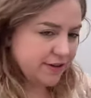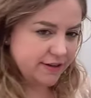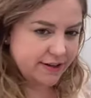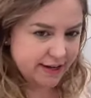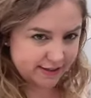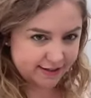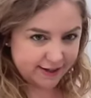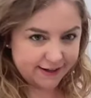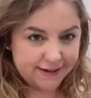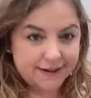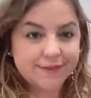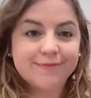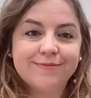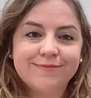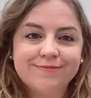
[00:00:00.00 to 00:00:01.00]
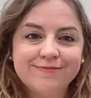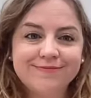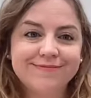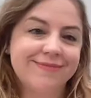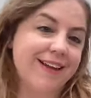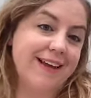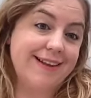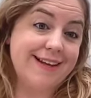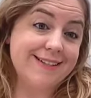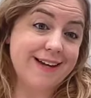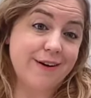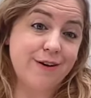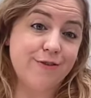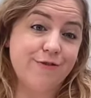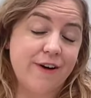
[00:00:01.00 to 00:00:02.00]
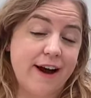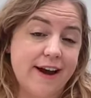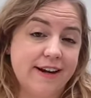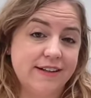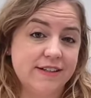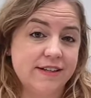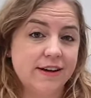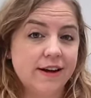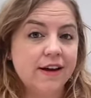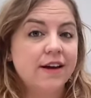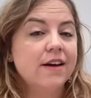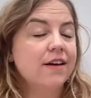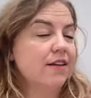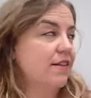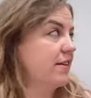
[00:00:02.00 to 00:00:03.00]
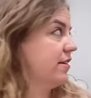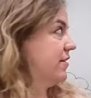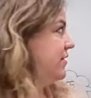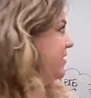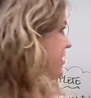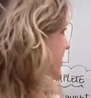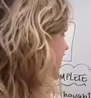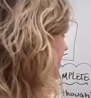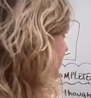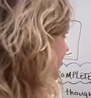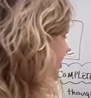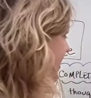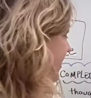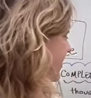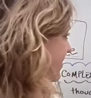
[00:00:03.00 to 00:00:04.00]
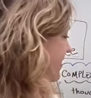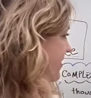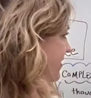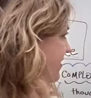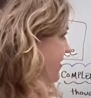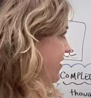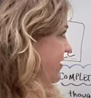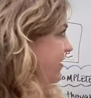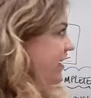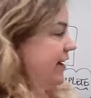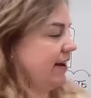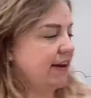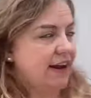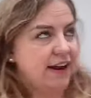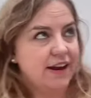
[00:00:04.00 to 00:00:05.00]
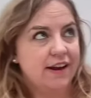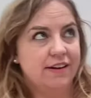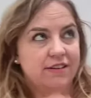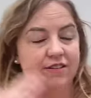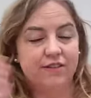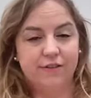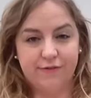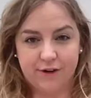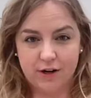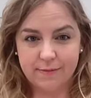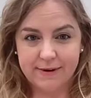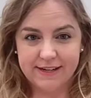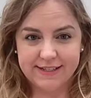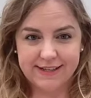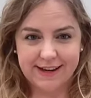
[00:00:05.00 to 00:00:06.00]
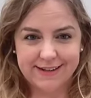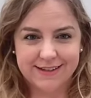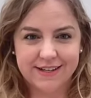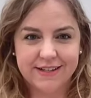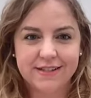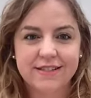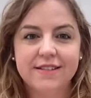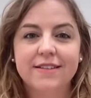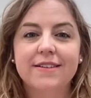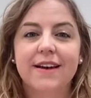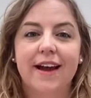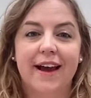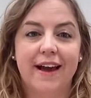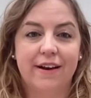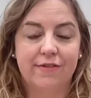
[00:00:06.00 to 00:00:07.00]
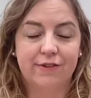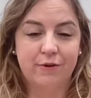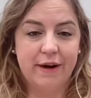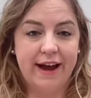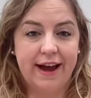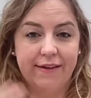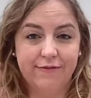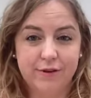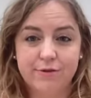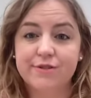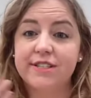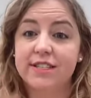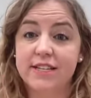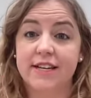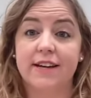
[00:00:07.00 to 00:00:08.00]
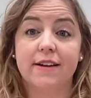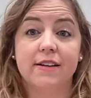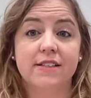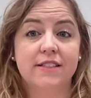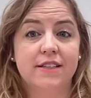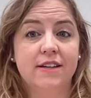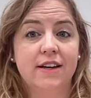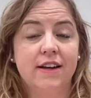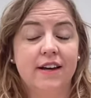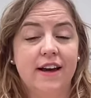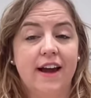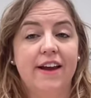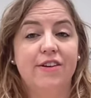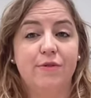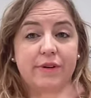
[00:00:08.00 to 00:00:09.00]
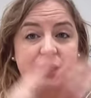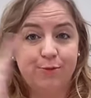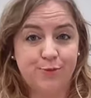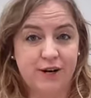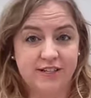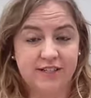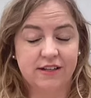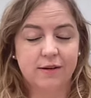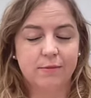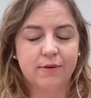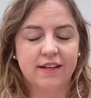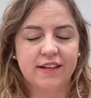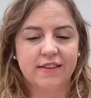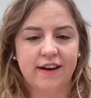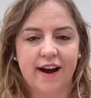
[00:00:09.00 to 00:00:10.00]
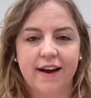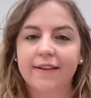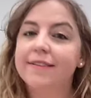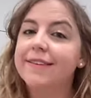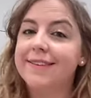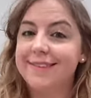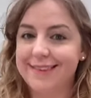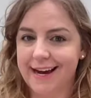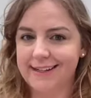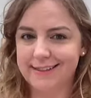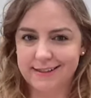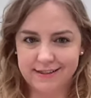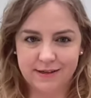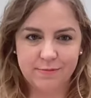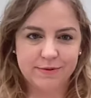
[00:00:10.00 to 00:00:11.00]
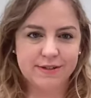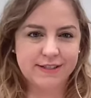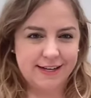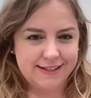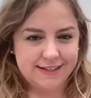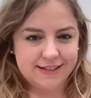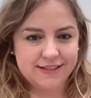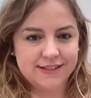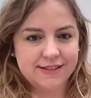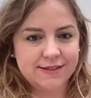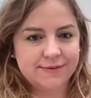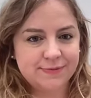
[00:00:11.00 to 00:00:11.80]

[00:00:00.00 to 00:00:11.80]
Antigone. And that's how you find the subject and the verb in a sentence. And if you have those things and you express a complete thought, that's a simple sentence.